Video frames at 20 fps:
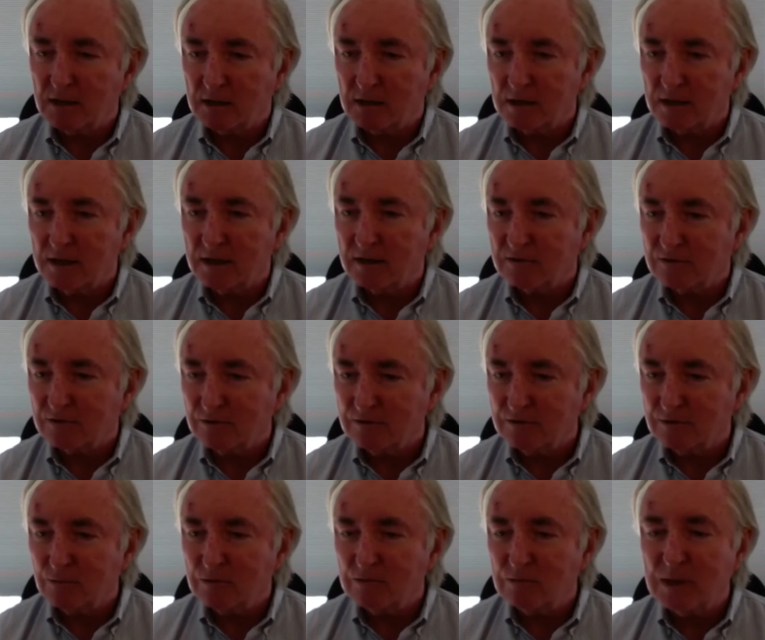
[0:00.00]
clinics because it
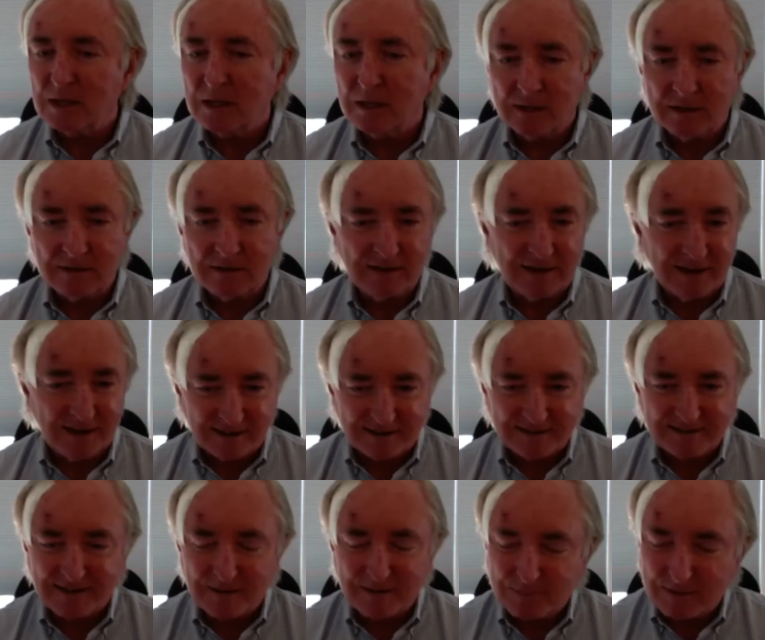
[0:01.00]
was beginning to get
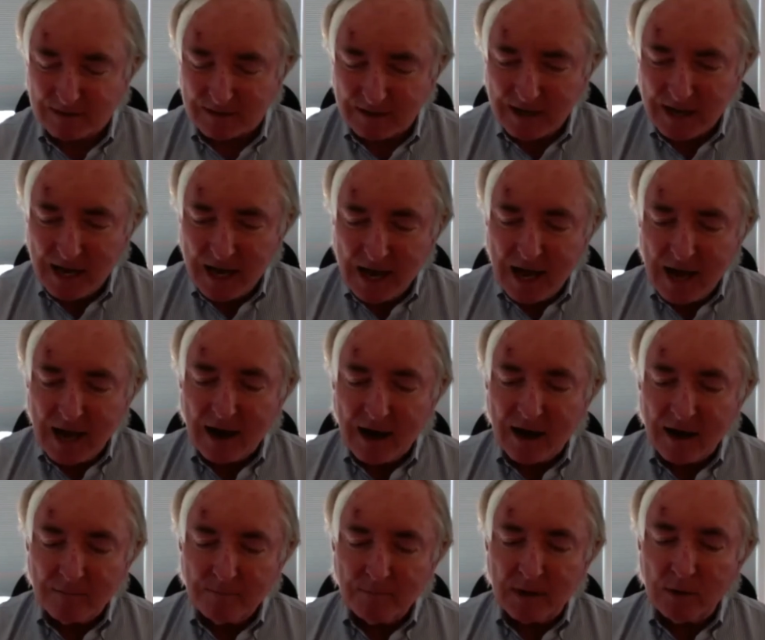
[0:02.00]
accepted.
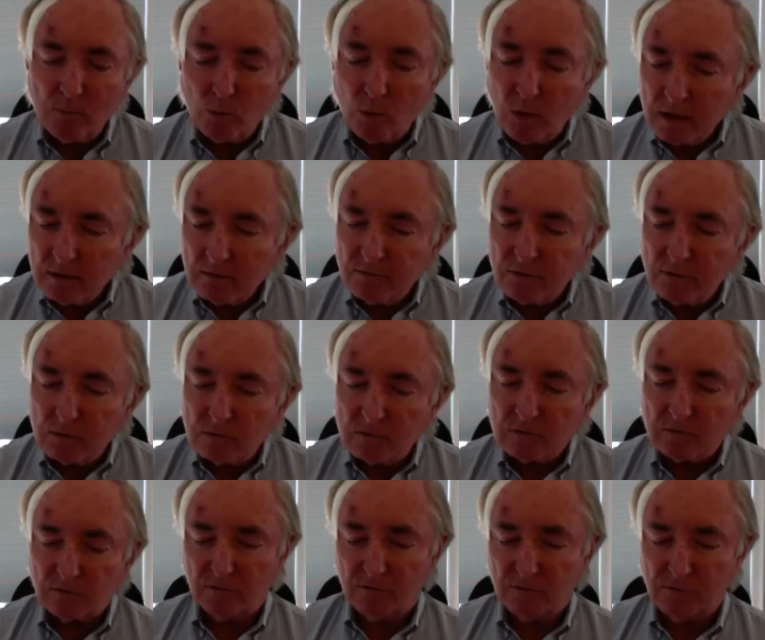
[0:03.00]
And one of those
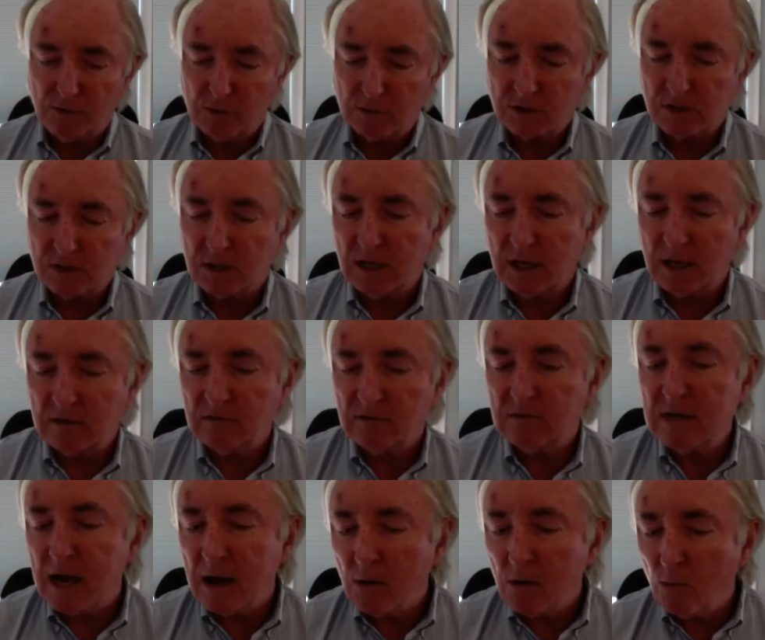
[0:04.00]
folks is
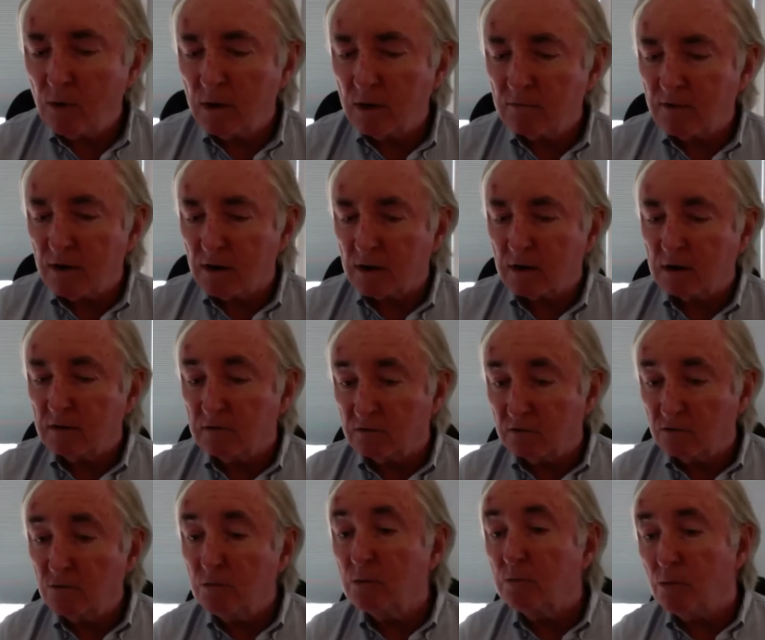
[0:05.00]
now one of our
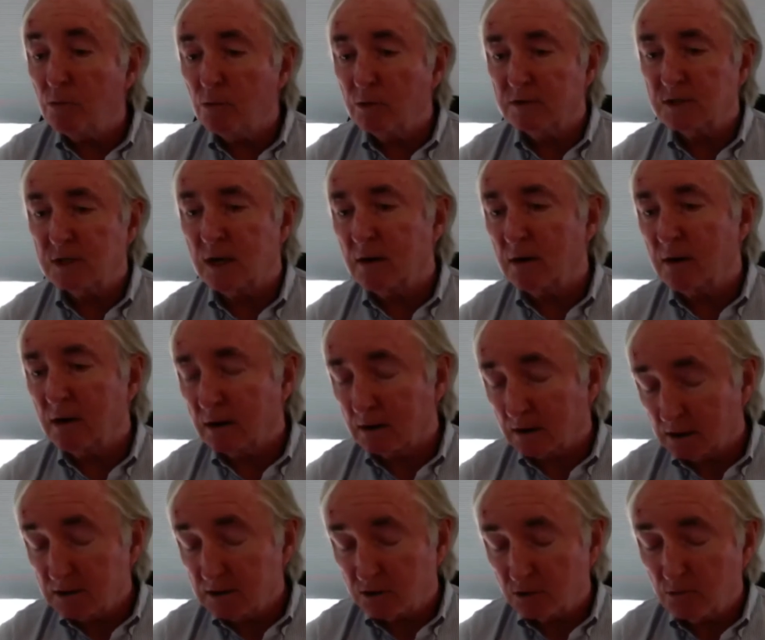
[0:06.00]
consumer
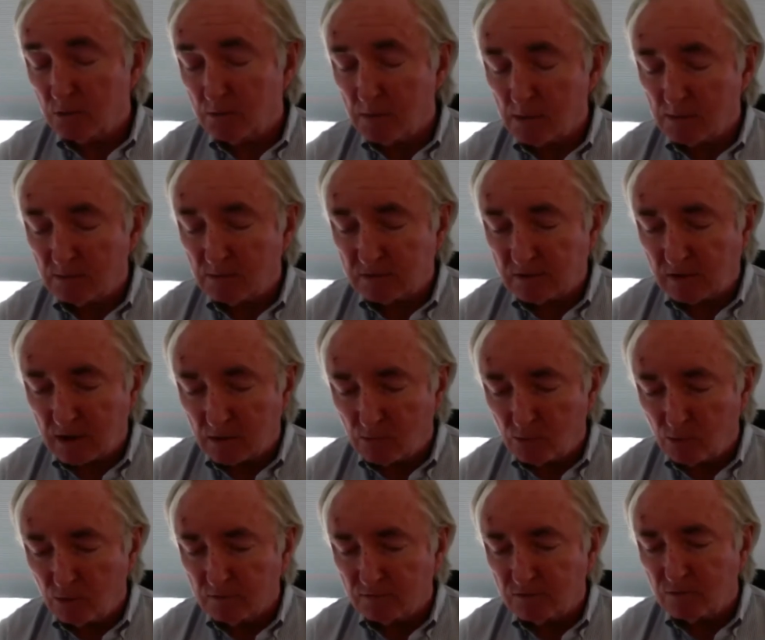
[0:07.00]
members on our
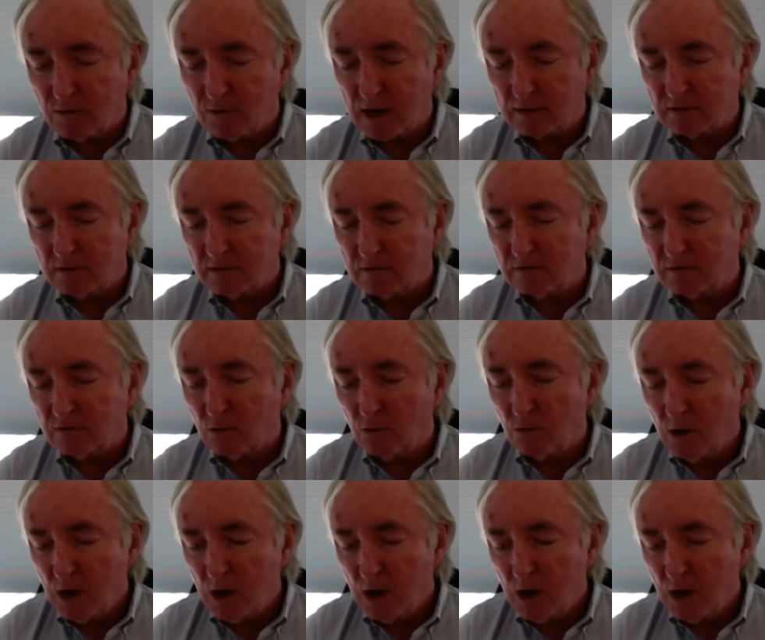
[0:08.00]
board of directors. So,